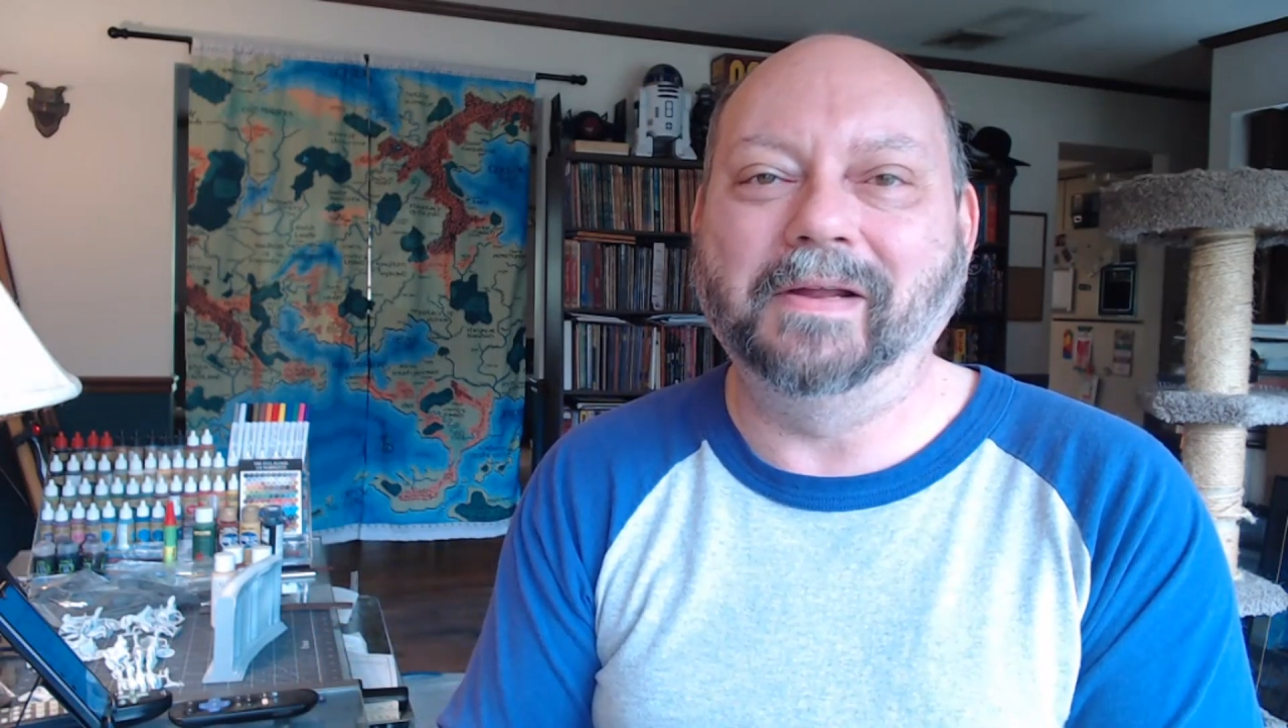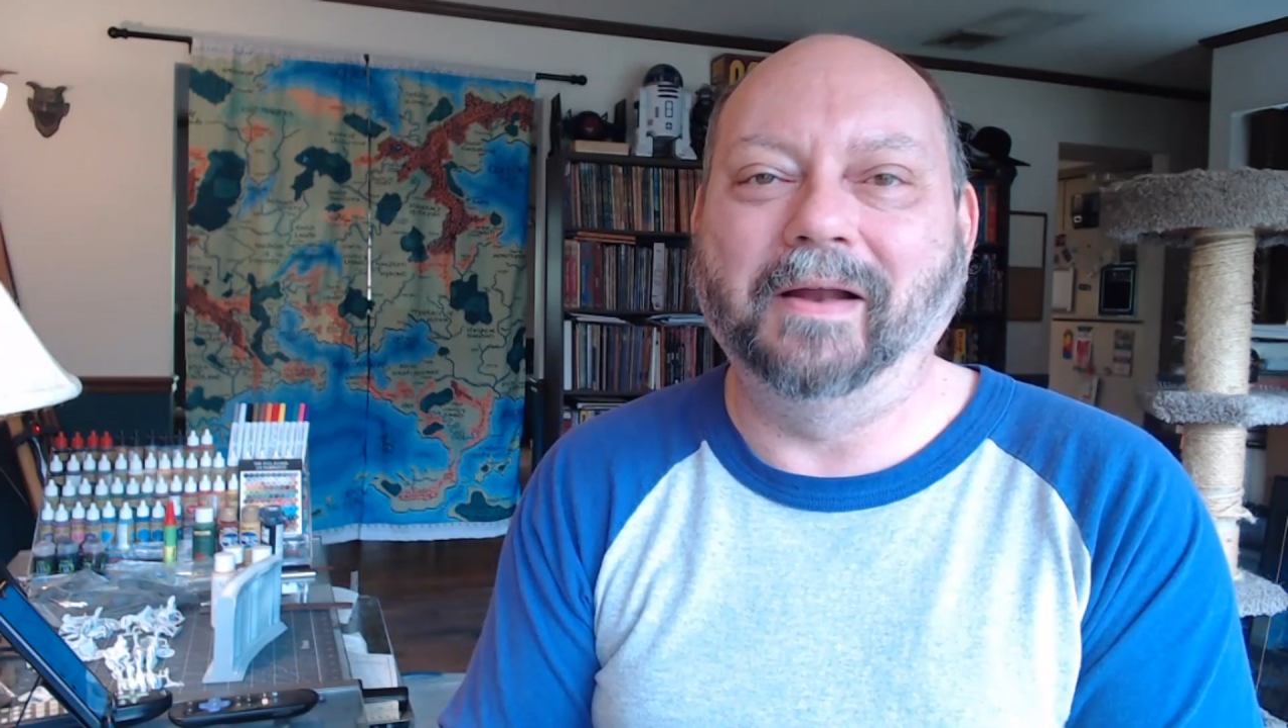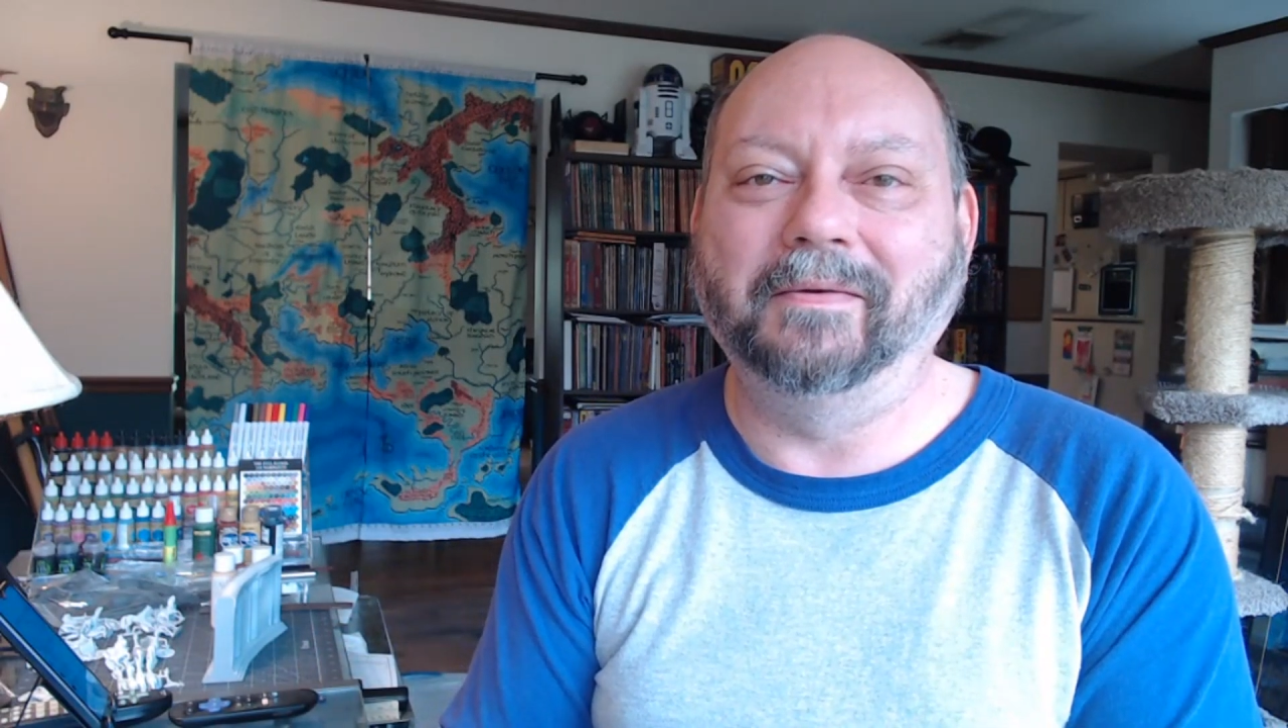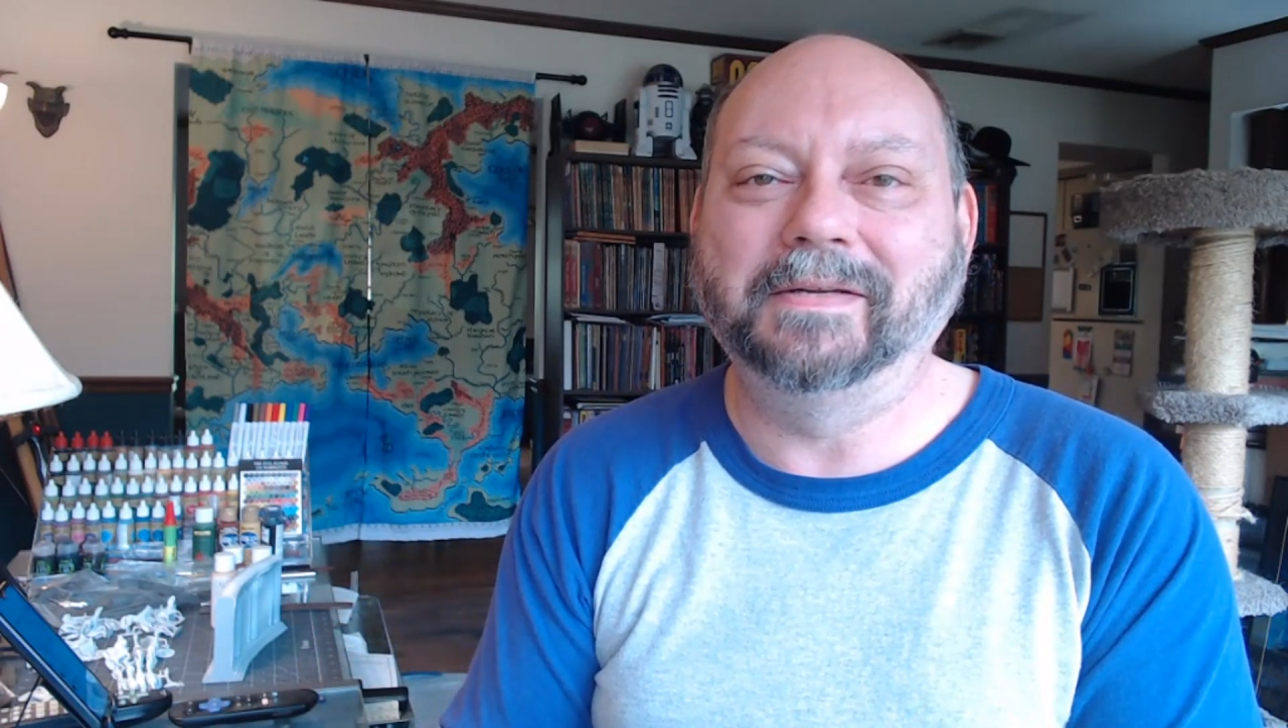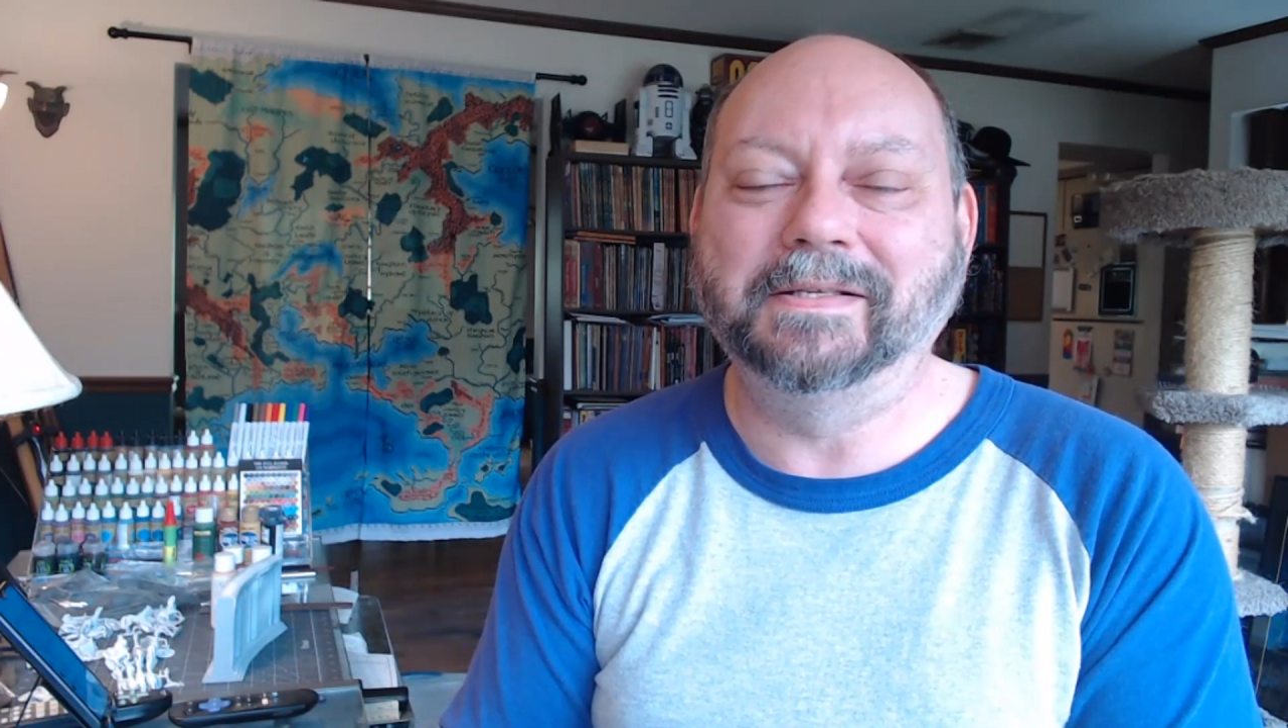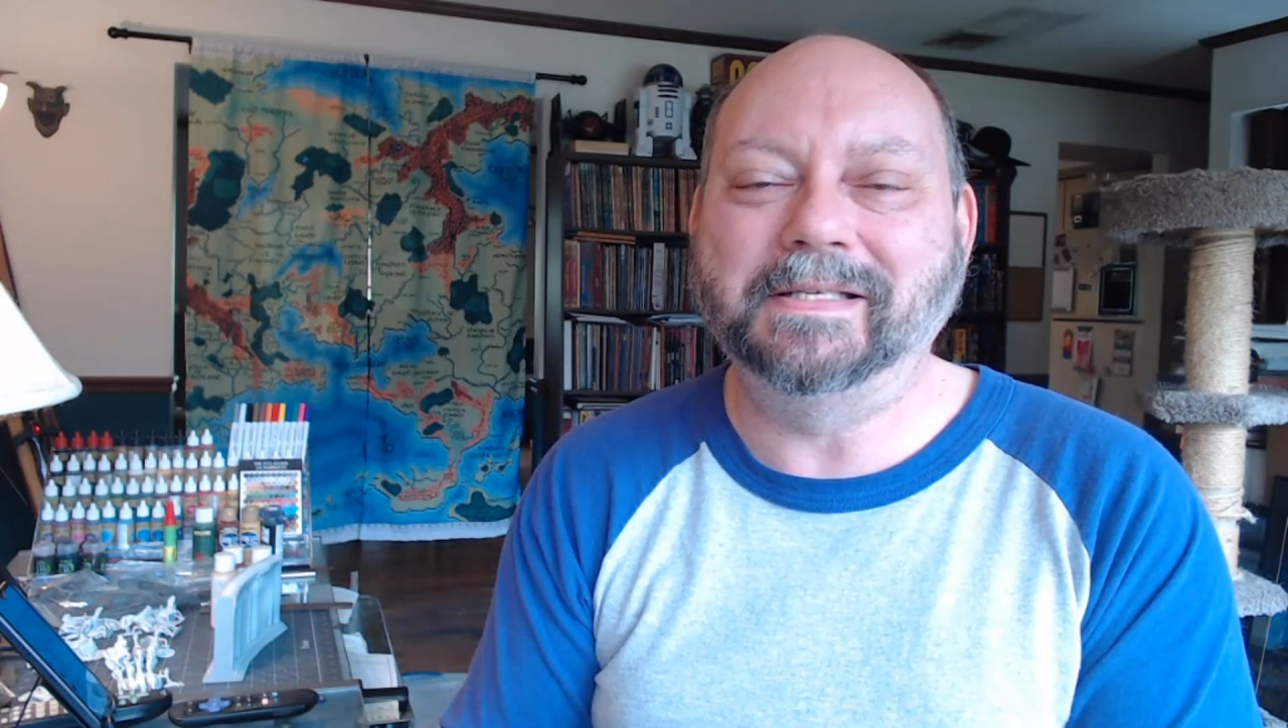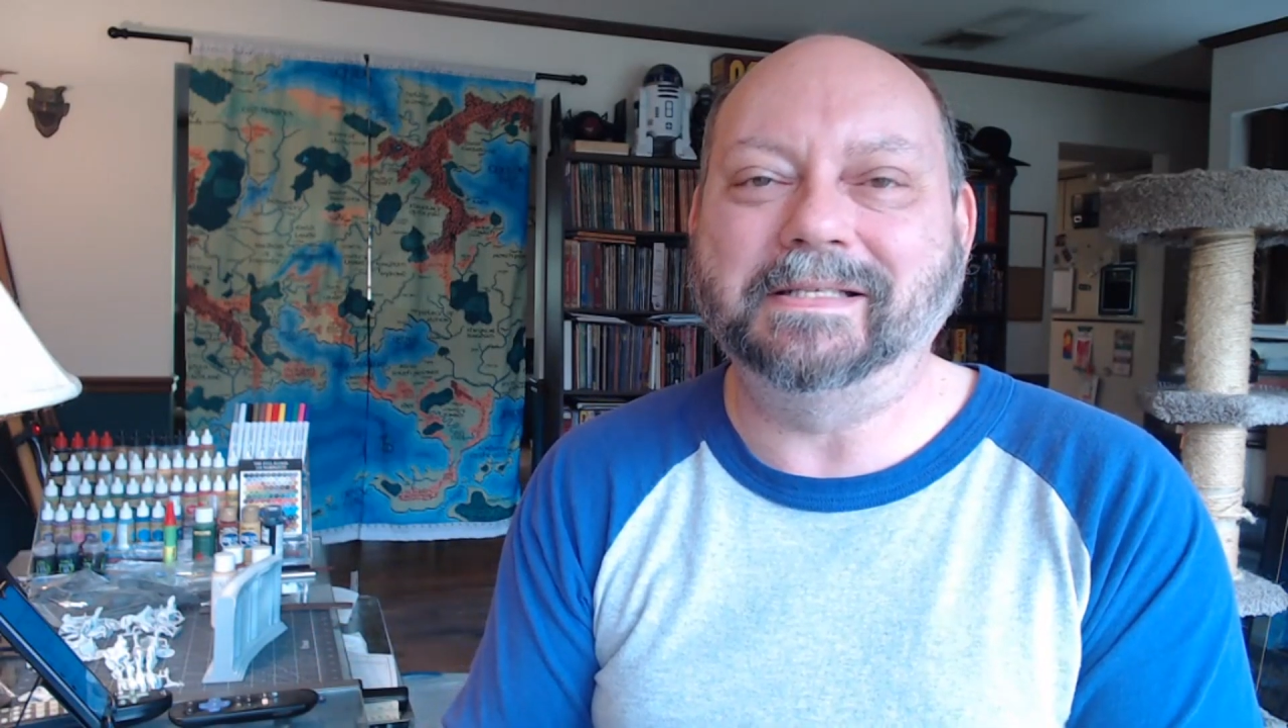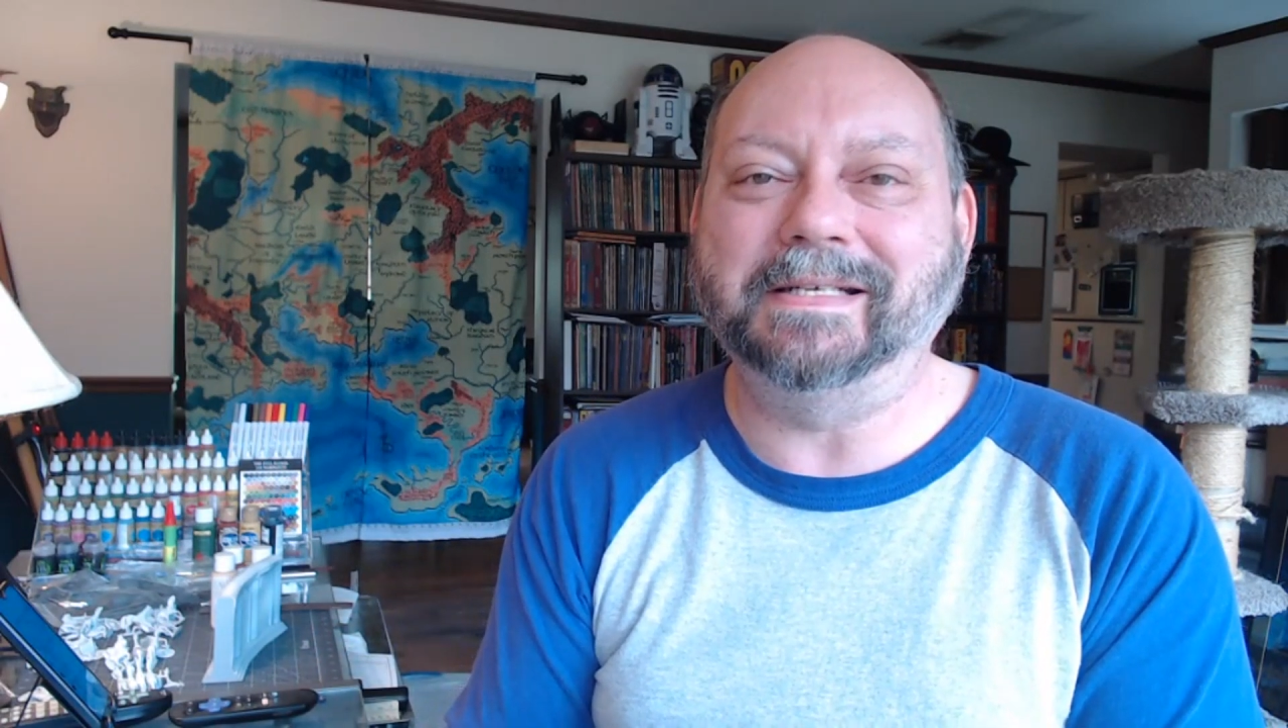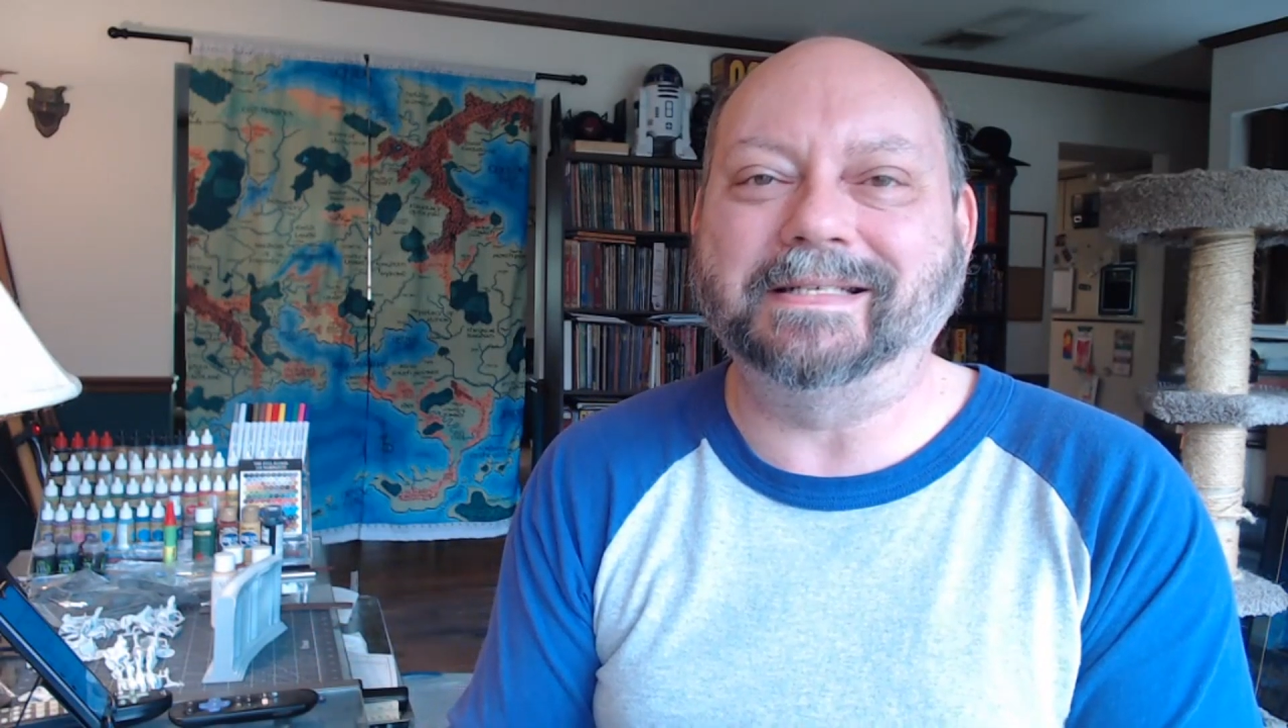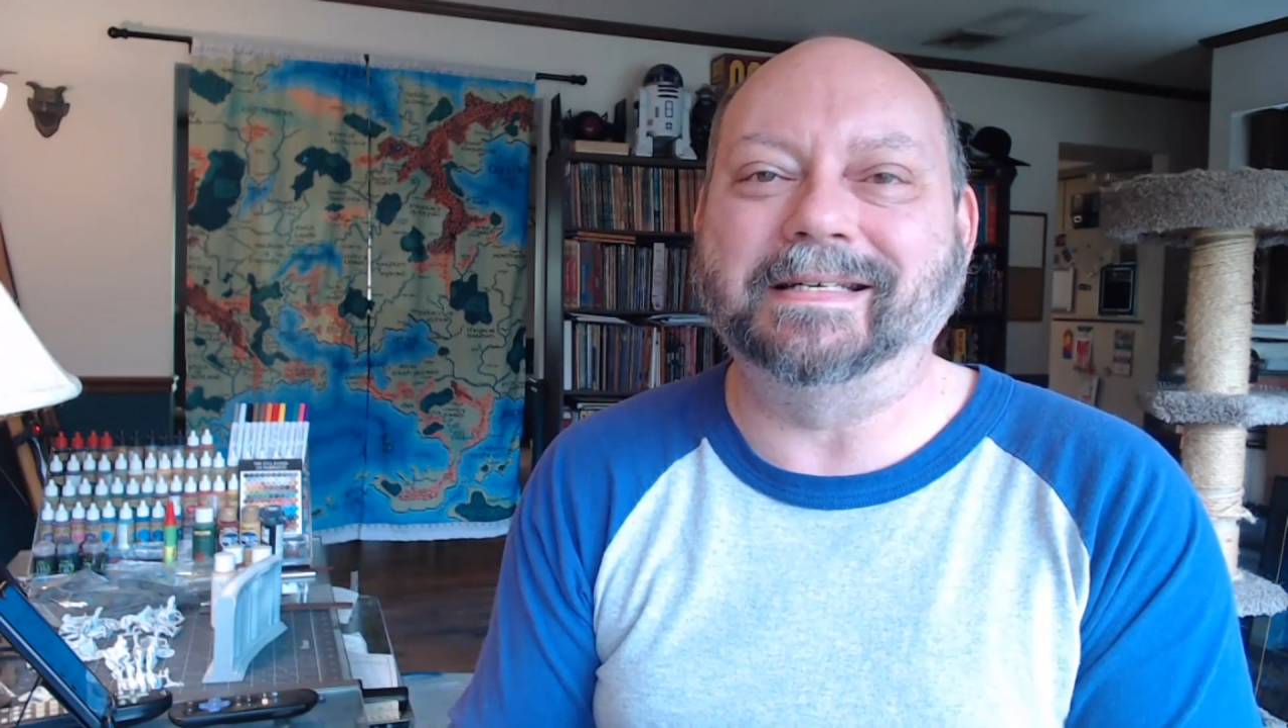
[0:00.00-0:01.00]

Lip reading: just